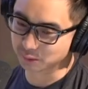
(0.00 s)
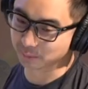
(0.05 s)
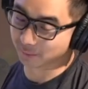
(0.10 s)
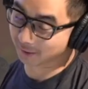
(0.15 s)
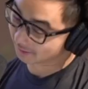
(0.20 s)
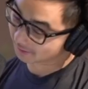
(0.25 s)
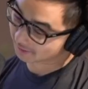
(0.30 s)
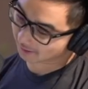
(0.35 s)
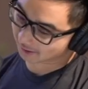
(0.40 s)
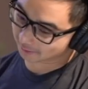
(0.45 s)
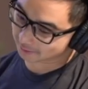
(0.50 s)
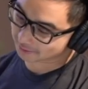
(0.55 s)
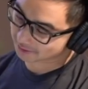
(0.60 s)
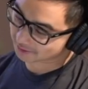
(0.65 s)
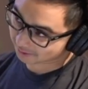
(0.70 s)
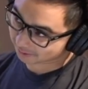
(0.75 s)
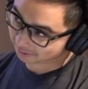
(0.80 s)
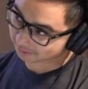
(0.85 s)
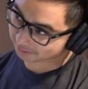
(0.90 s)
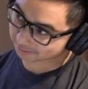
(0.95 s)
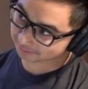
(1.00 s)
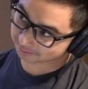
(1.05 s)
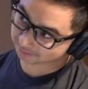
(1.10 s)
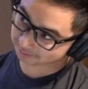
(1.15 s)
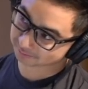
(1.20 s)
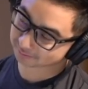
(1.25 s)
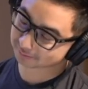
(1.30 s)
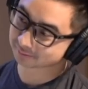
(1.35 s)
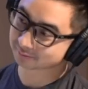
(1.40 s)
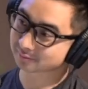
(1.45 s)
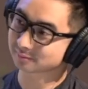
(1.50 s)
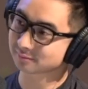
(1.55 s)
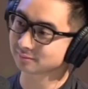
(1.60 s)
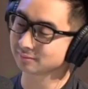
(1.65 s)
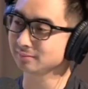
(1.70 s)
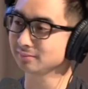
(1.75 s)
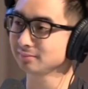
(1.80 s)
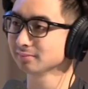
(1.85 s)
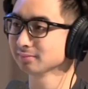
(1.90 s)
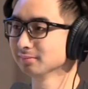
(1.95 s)
too many times. And I
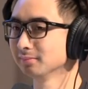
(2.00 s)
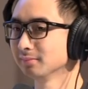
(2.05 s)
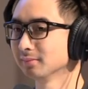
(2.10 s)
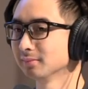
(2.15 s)
would